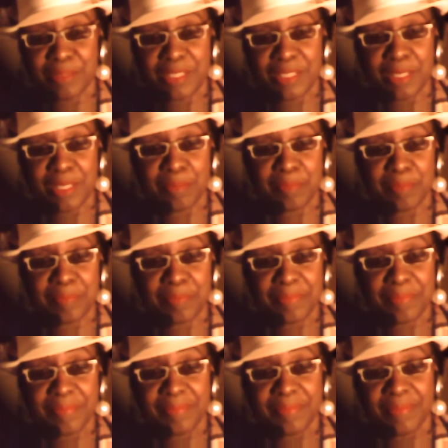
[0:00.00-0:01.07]
up,
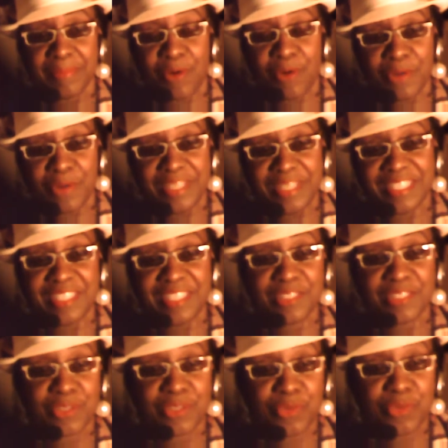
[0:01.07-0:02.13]
or he
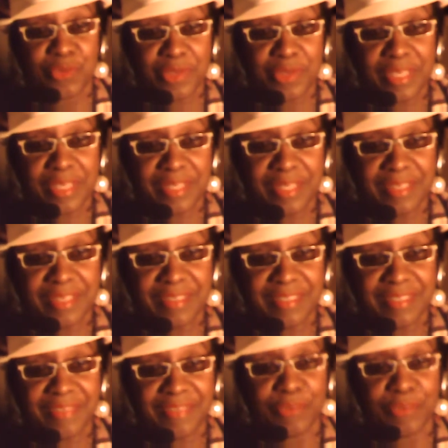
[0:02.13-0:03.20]
tells on the real killer,
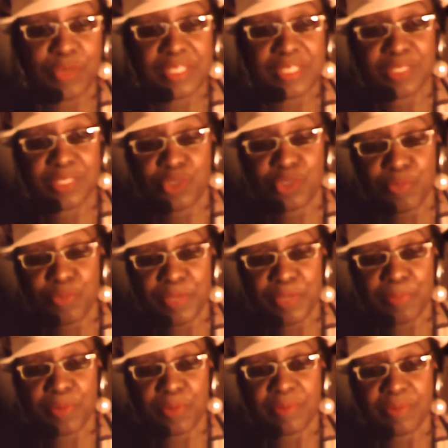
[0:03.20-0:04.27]
if it wasn't two
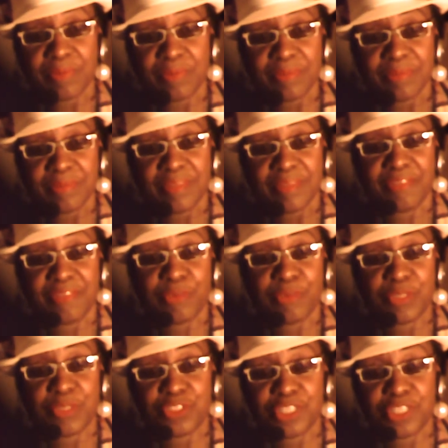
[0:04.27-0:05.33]
people, if it
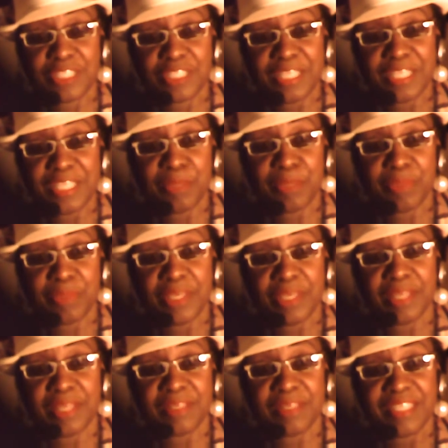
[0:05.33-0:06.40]
was just him,
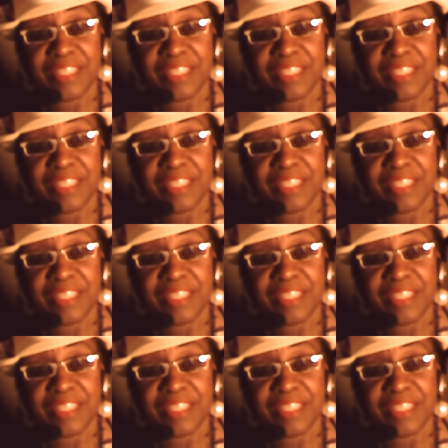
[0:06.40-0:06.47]
then